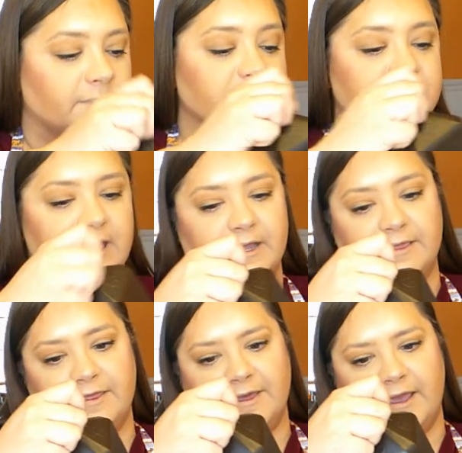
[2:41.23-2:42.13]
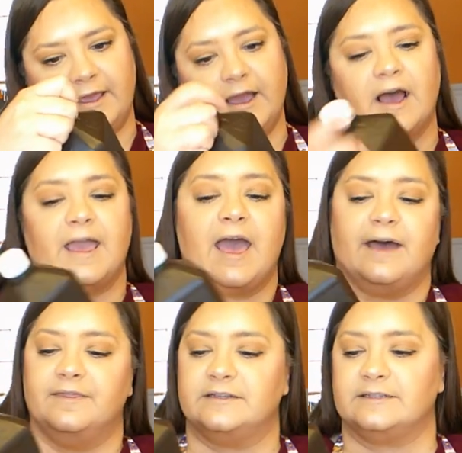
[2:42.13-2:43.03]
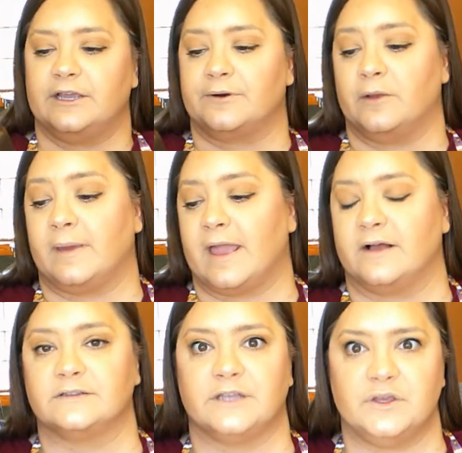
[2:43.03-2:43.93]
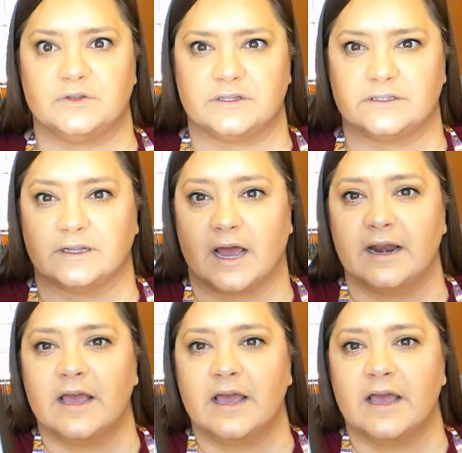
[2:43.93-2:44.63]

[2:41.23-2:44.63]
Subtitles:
Second thing, I had this laying around my house. I use this a lot.